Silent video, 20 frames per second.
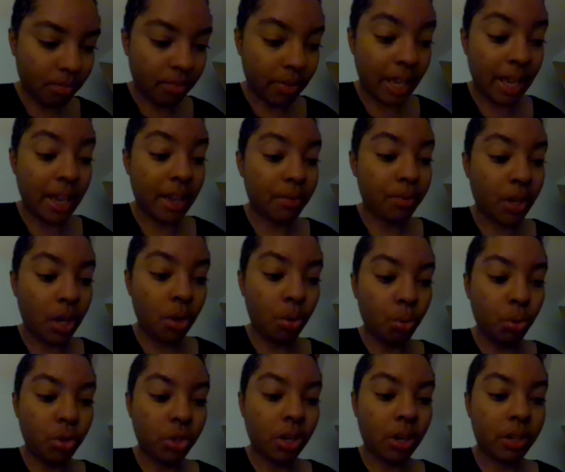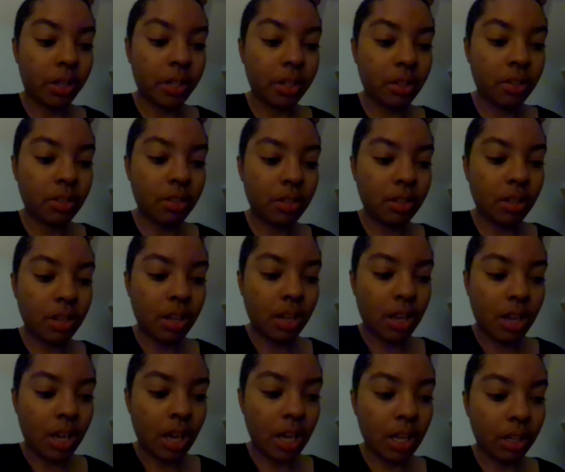They have huge hearts
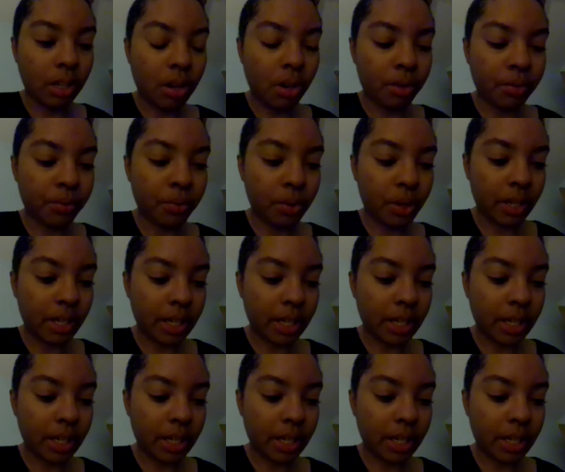and long for